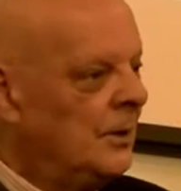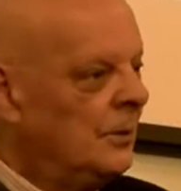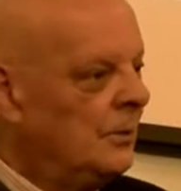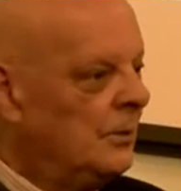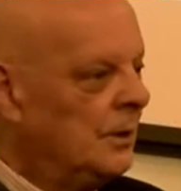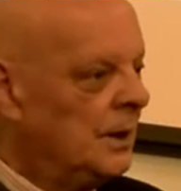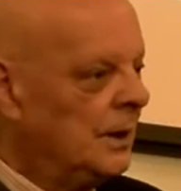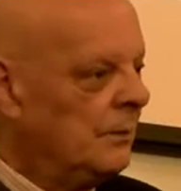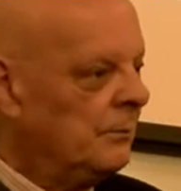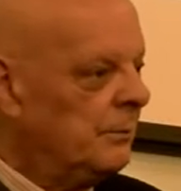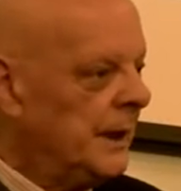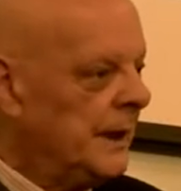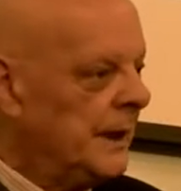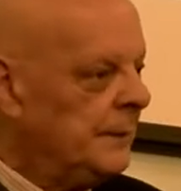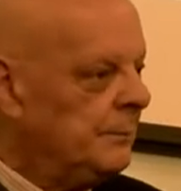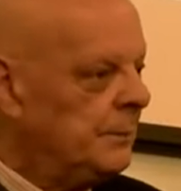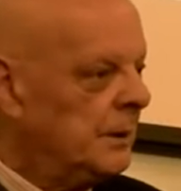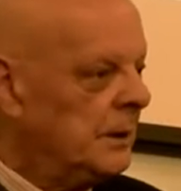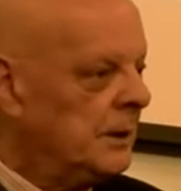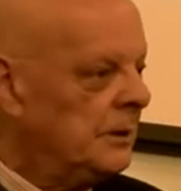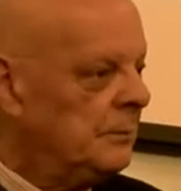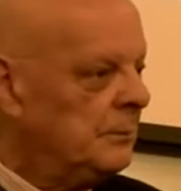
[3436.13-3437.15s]
with a
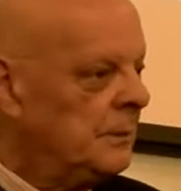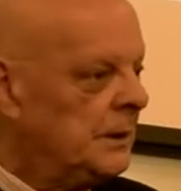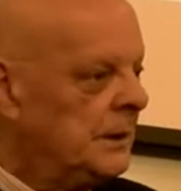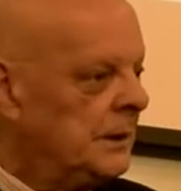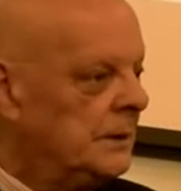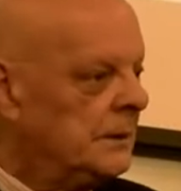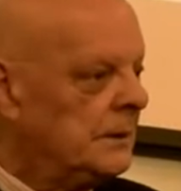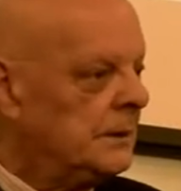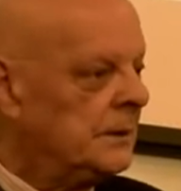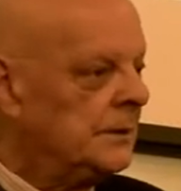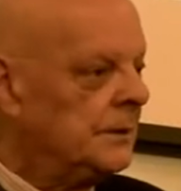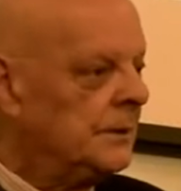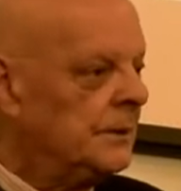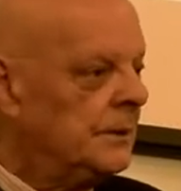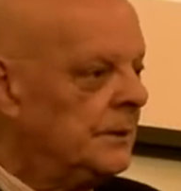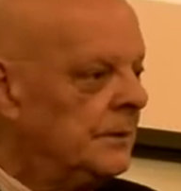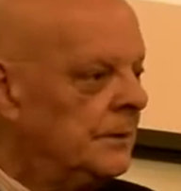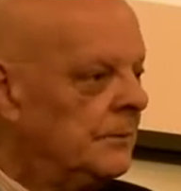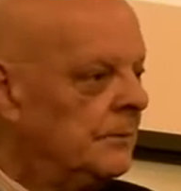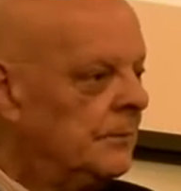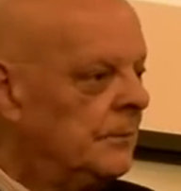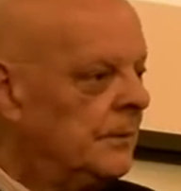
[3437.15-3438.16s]
Bible in my hand.
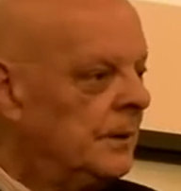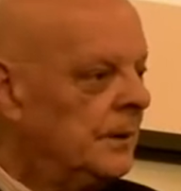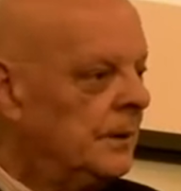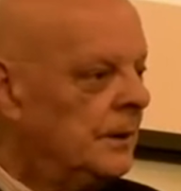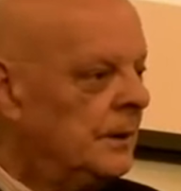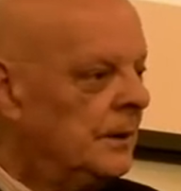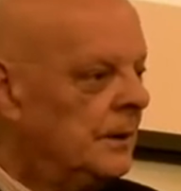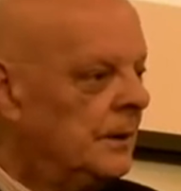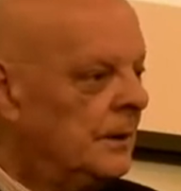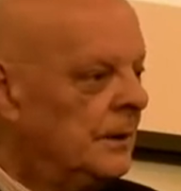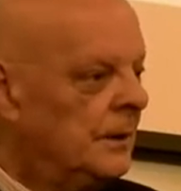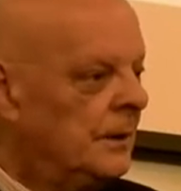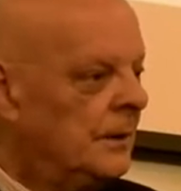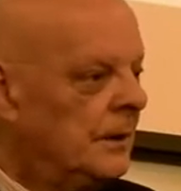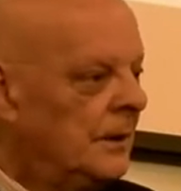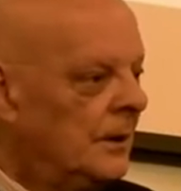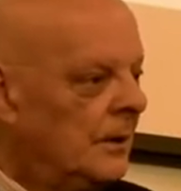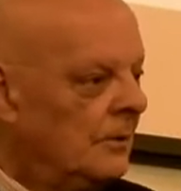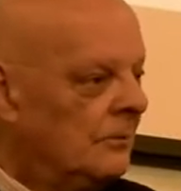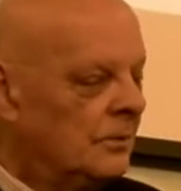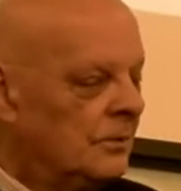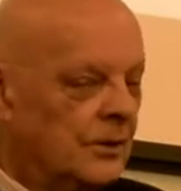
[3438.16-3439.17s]

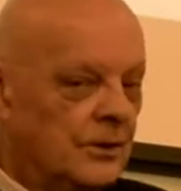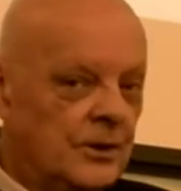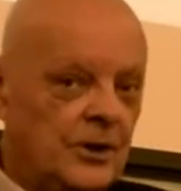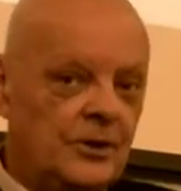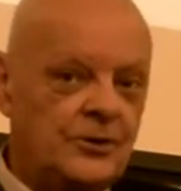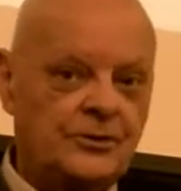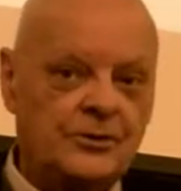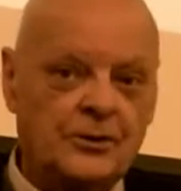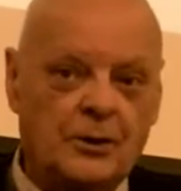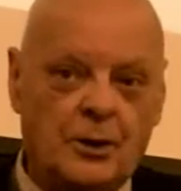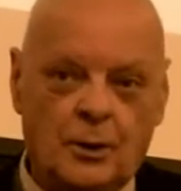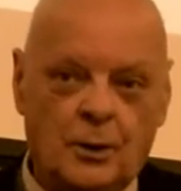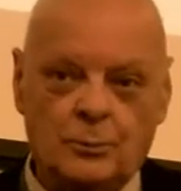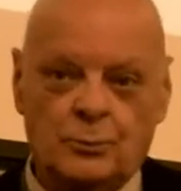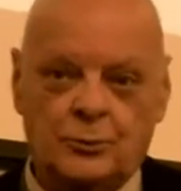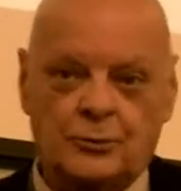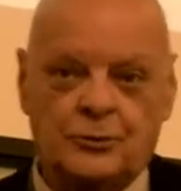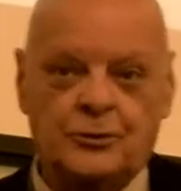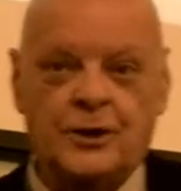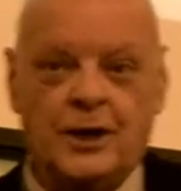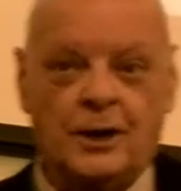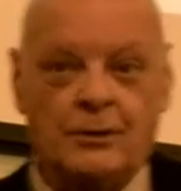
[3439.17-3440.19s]
For this
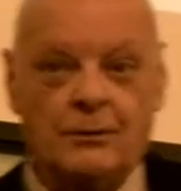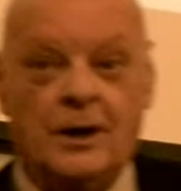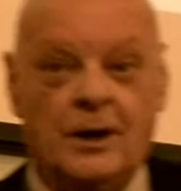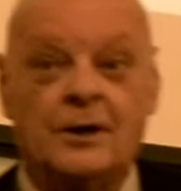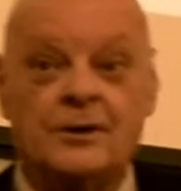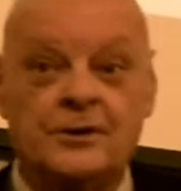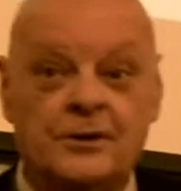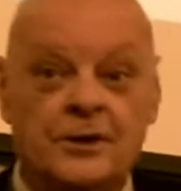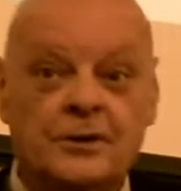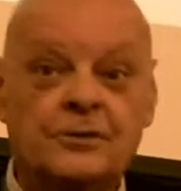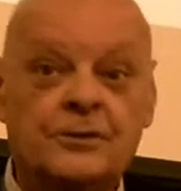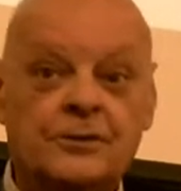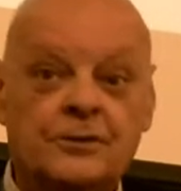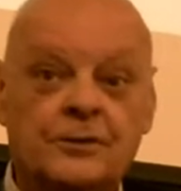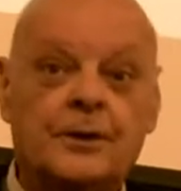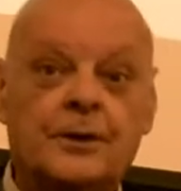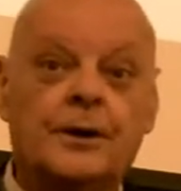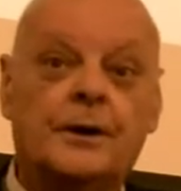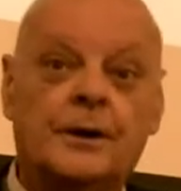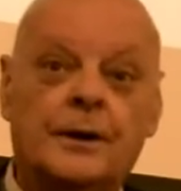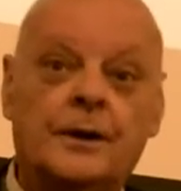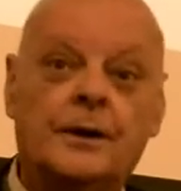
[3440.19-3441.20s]

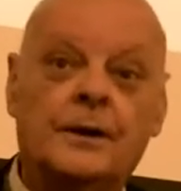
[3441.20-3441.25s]
obscurantist